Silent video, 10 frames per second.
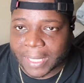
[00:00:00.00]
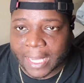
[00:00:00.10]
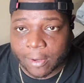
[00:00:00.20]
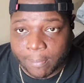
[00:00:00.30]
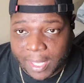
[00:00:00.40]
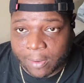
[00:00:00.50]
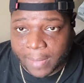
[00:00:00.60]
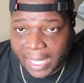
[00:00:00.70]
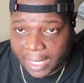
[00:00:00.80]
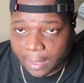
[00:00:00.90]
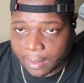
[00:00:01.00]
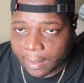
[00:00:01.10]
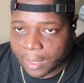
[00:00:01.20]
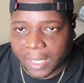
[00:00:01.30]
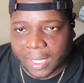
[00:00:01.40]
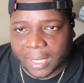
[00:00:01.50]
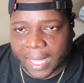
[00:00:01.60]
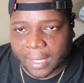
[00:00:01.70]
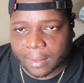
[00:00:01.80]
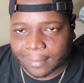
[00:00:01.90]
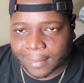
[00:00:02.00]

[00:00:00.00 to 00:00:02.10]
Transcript: playing no middleman. And then he like, I